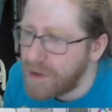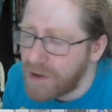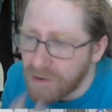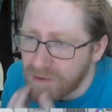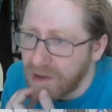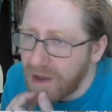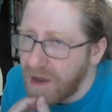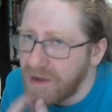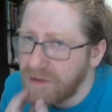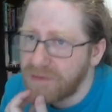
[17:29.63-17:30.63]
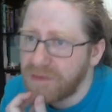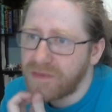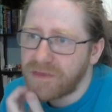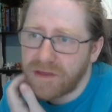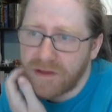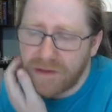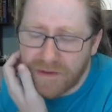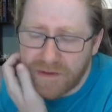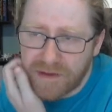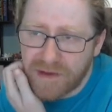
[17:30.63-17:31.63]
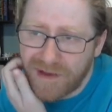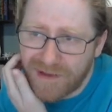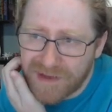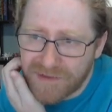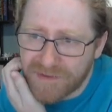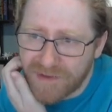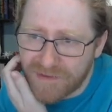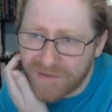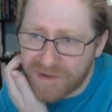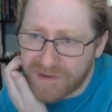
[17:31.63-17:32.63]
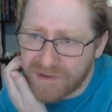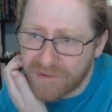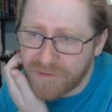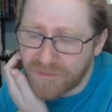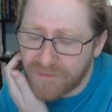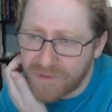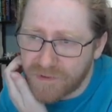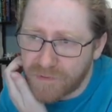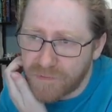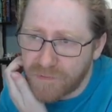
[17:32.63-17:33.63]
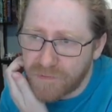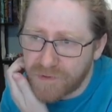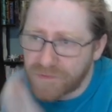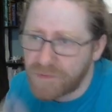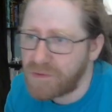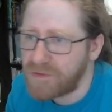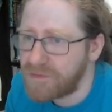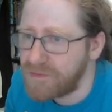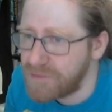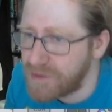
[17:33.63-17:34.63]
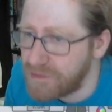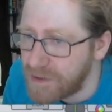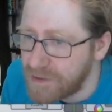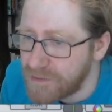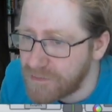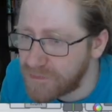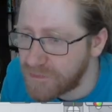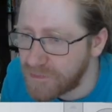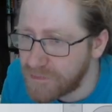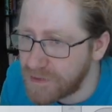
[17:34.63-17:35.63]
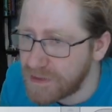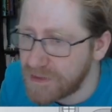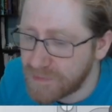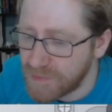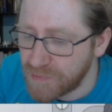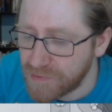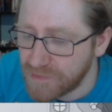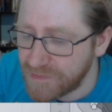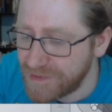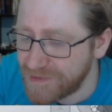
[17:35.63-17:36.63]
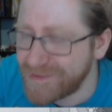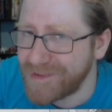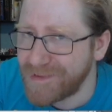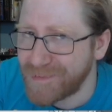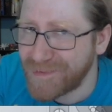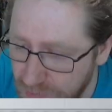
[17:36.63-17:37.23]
Okay, I think I have an idea of what we want to do here. So let me pause and set it up.